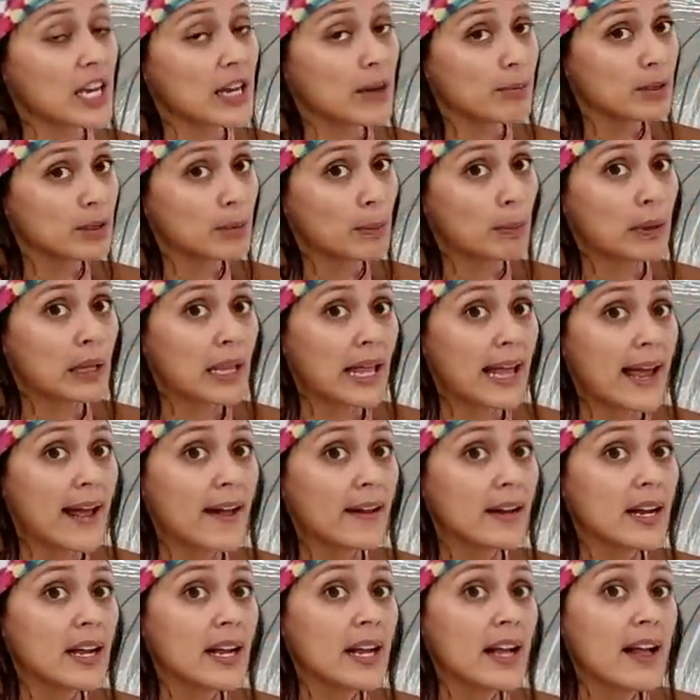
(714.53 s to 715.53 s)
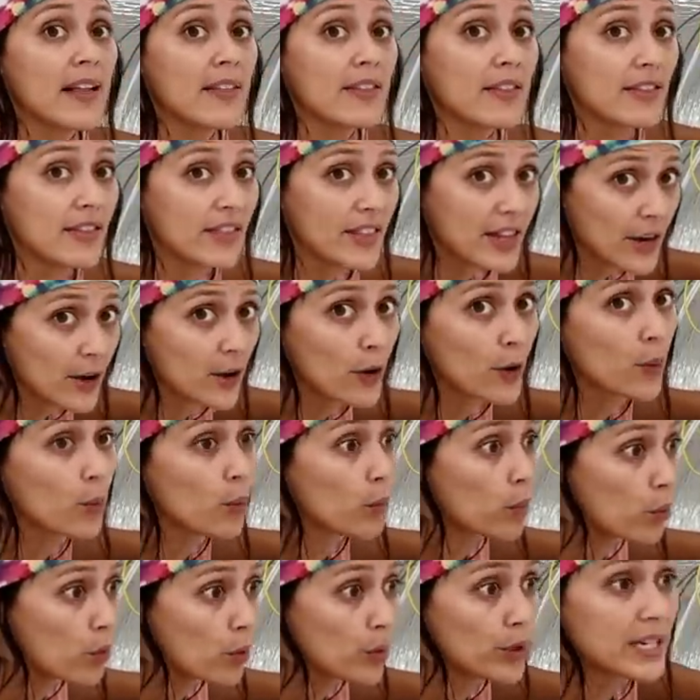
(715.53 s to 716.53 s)
able to plan their
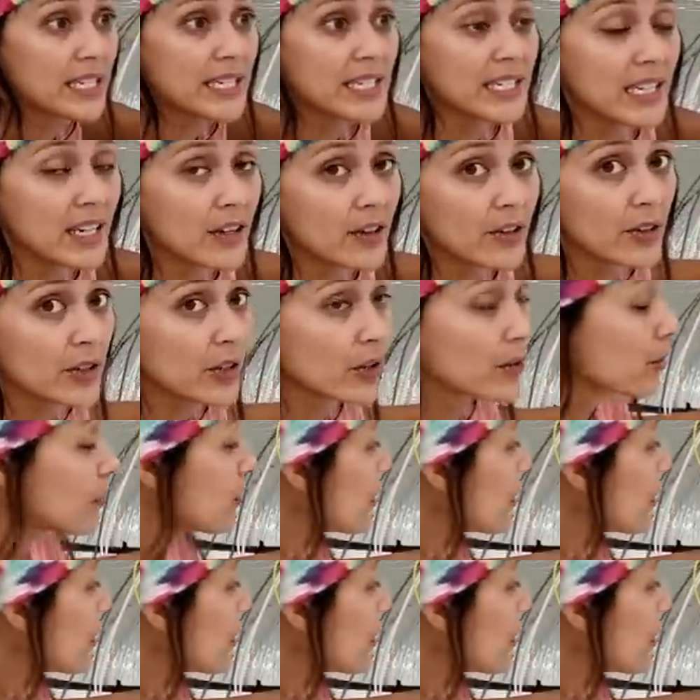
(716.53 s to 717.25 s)
wood interior